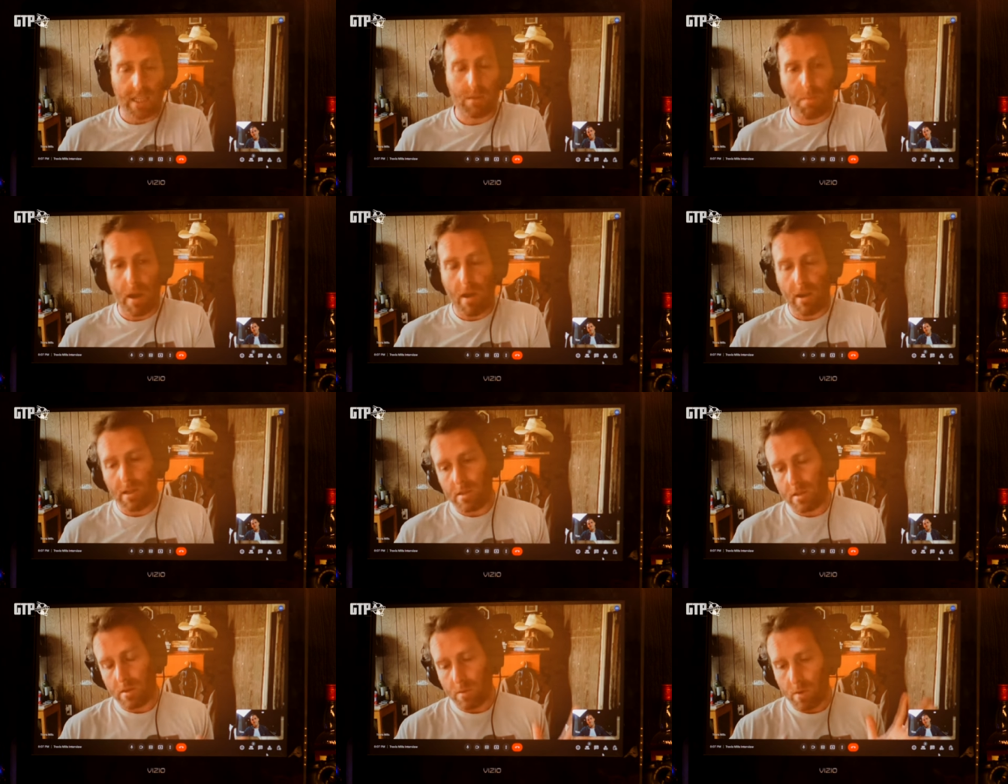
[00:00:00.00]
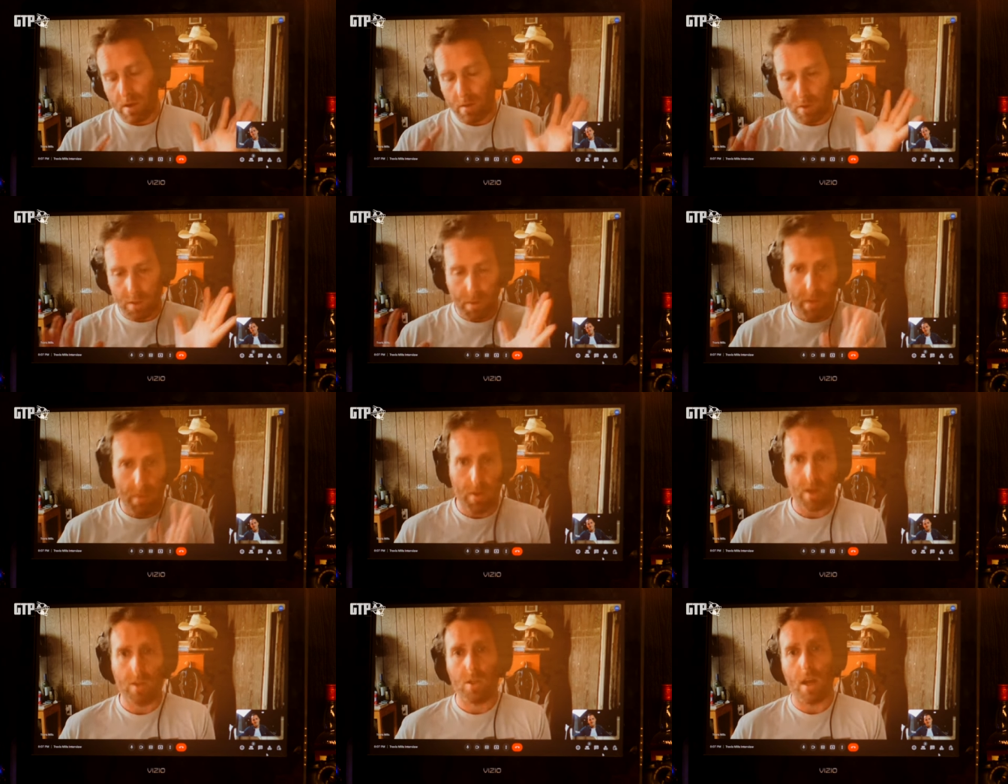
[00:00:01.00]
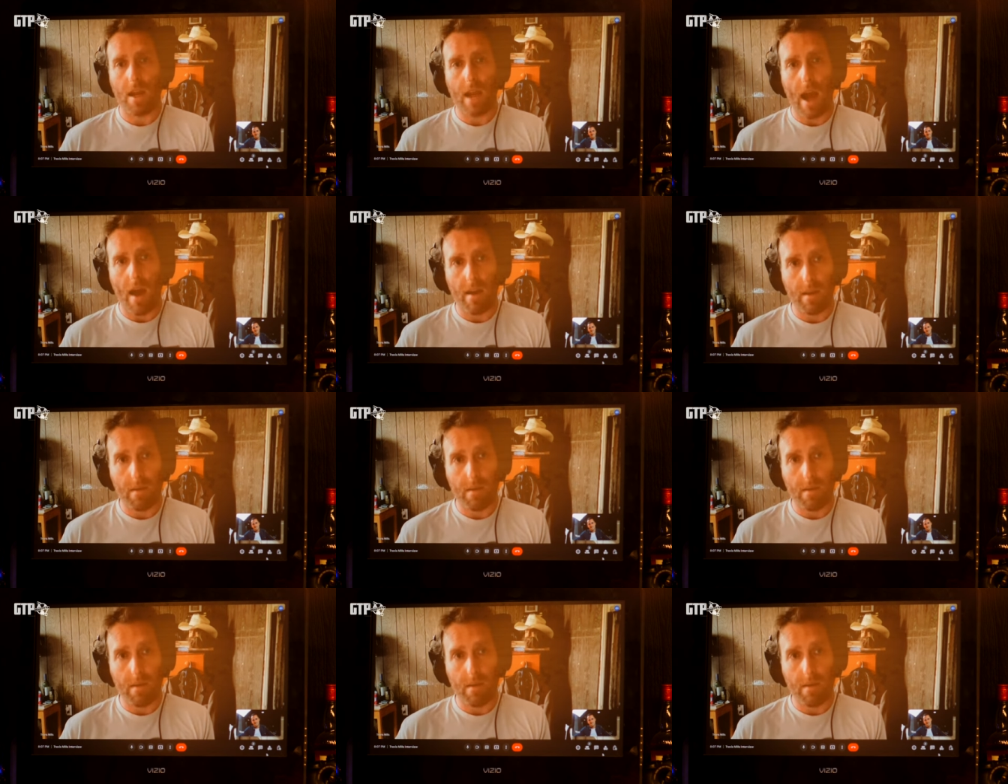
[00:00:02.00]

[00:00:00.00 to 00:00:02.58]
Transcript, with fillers: experience, which people can check out.